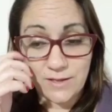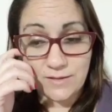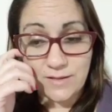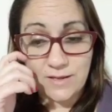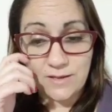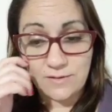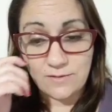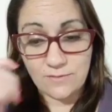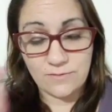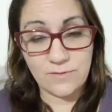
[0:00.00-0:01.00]
and they
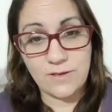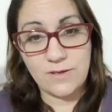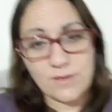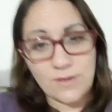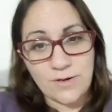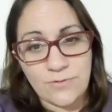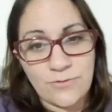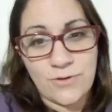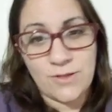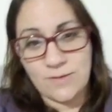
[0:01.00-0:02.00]
either
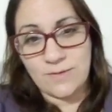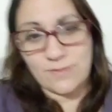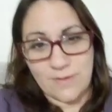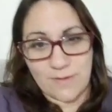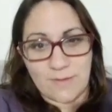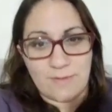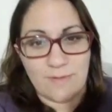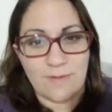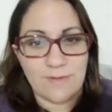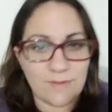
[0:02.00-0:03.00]
doing
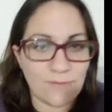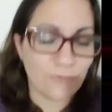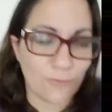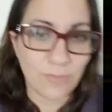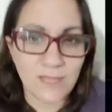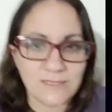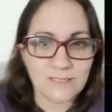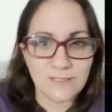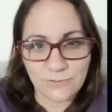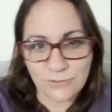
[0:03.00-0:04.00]
it different
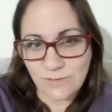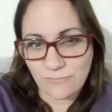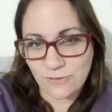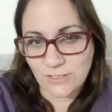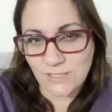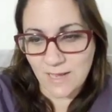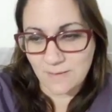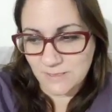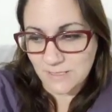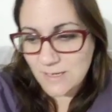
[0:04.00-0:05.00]
places or different
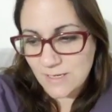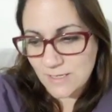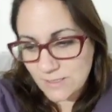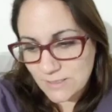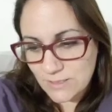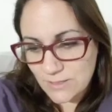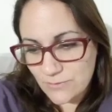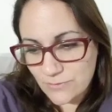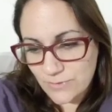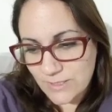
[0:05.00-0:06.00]
times.
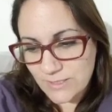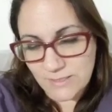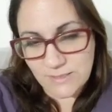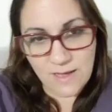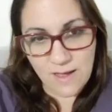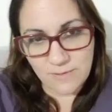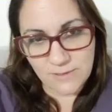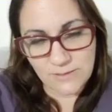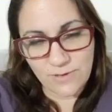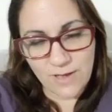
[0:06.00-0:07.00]
So it is
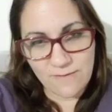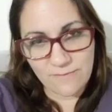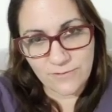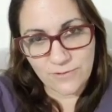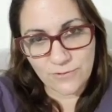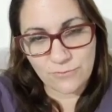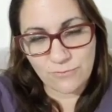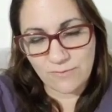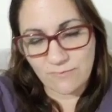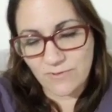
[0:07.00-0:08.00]
common to have your
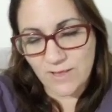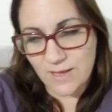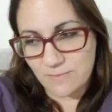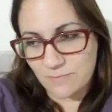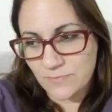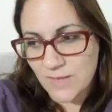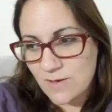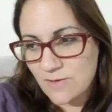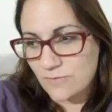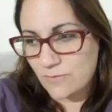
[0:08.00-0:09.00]
twin flame
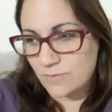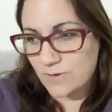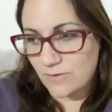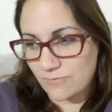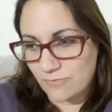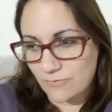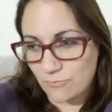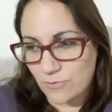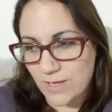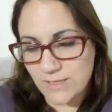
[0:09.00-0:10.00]
from
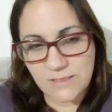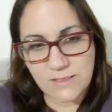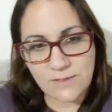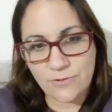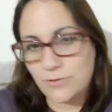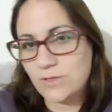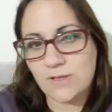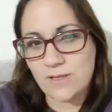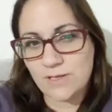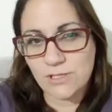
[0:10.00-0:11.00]
different place in order
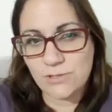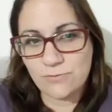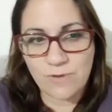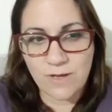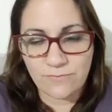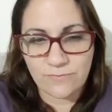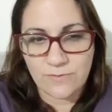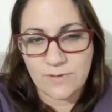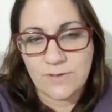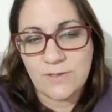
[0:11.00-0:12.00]
that each one of
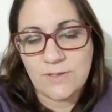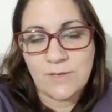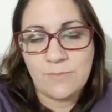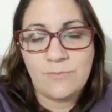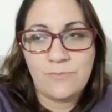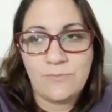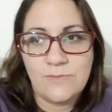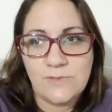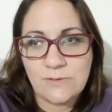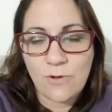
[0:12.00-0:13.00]
the
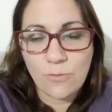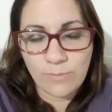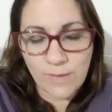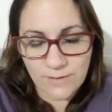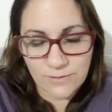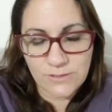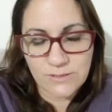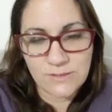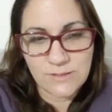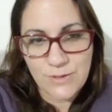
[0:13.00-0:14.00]
soul
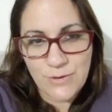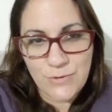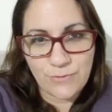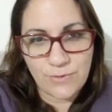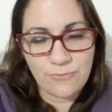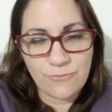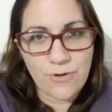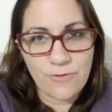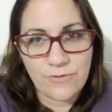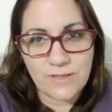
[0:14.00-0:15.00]
parts will
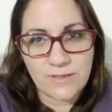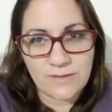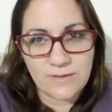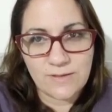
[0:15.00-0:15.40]
grow and